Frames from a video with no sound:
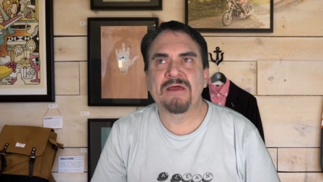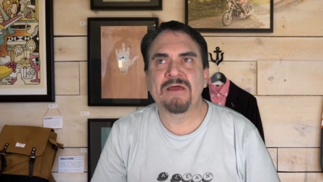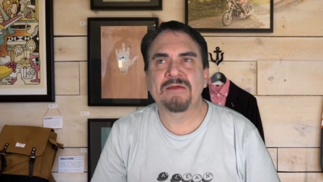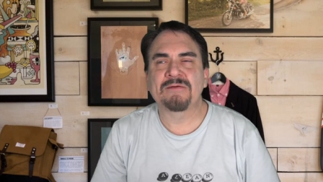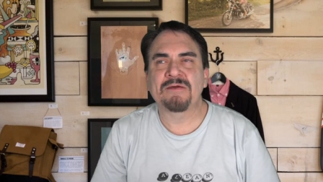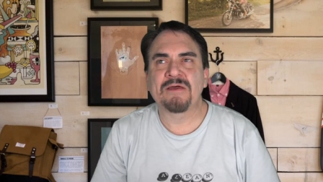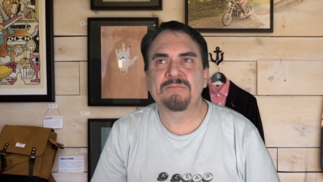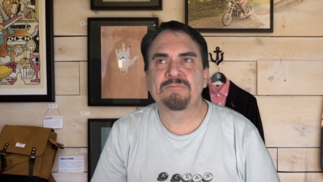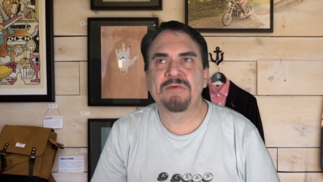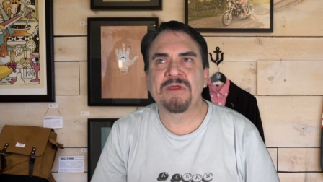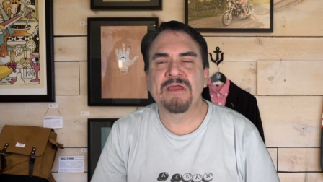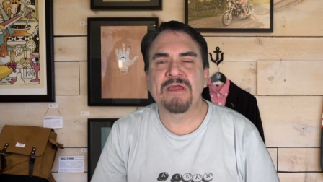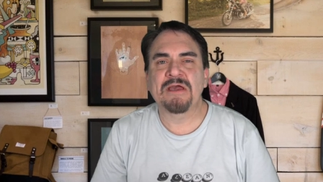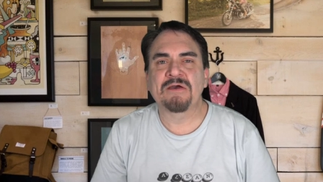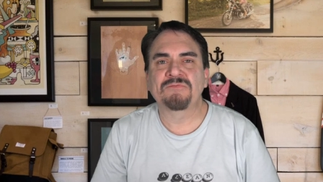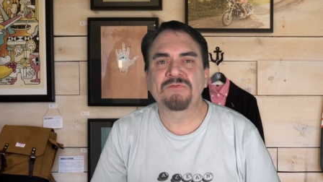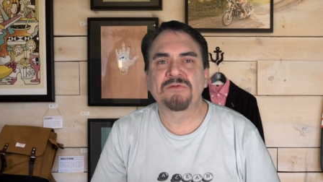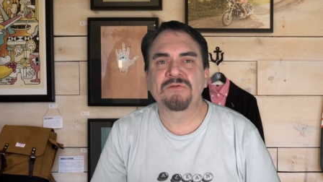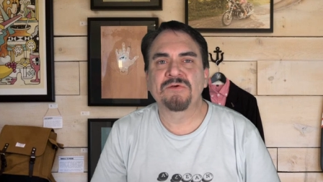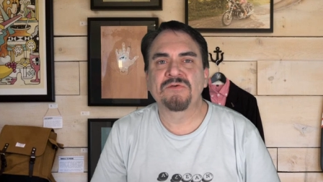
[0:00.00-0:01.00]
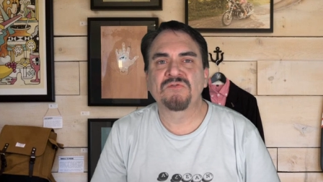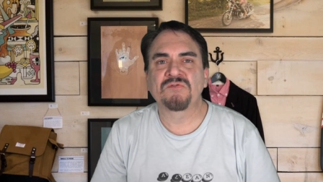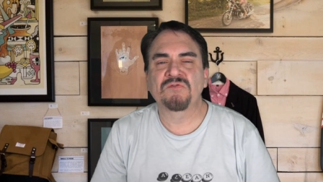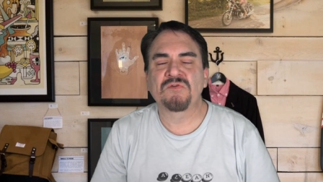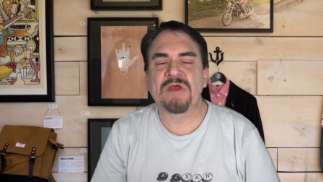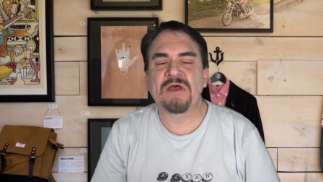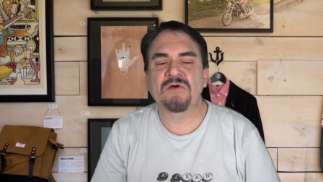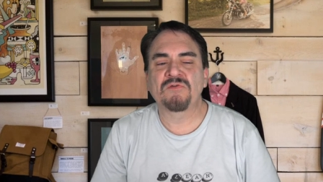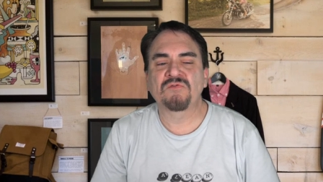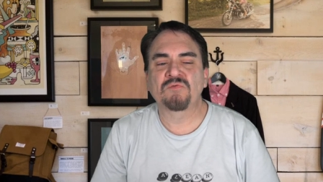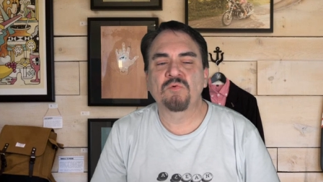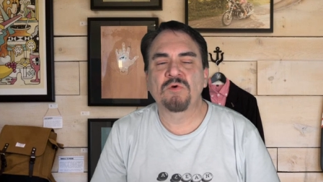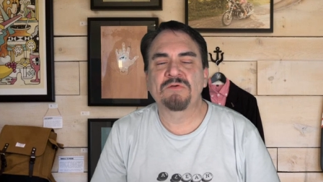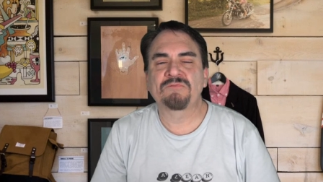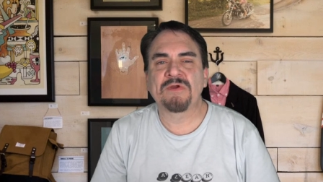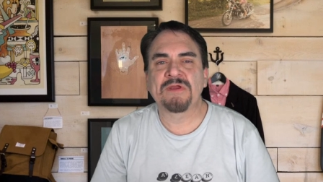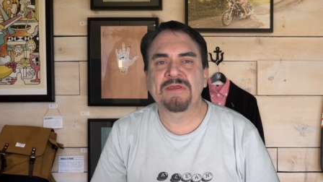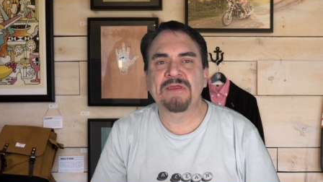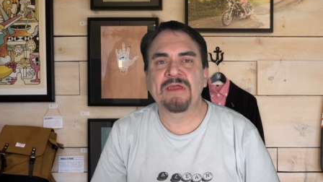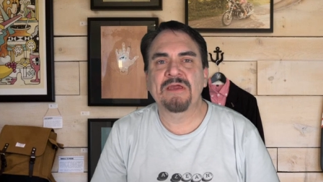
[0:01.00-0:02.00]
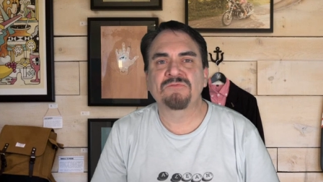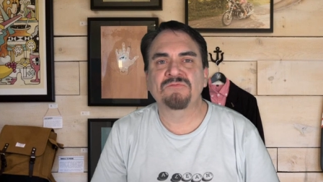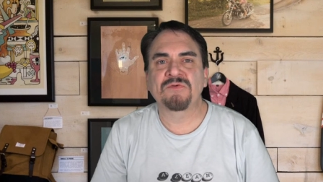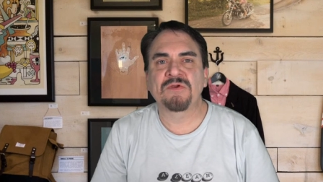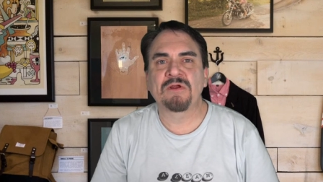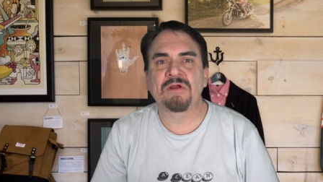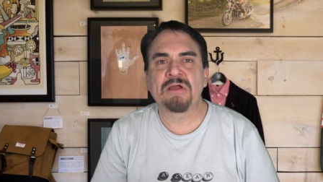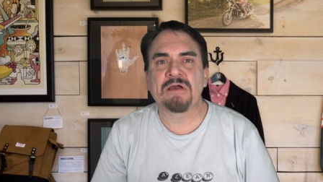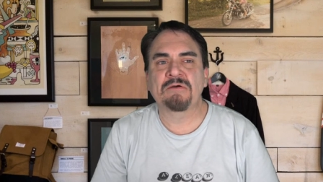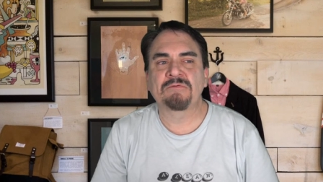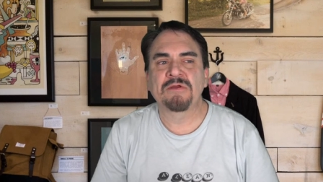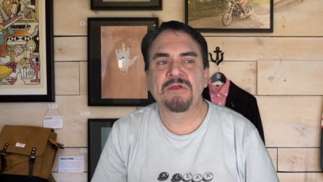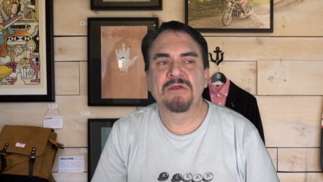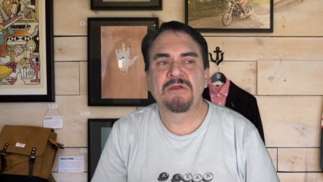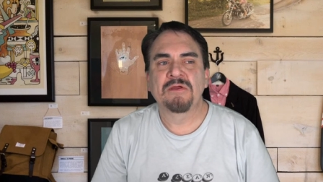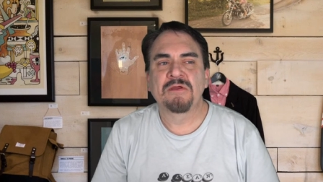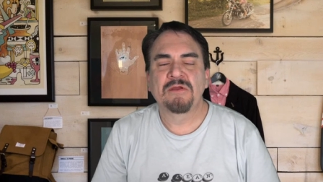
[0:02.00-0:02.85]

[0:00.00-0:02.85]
I may have to look elsewhere if I can't figure out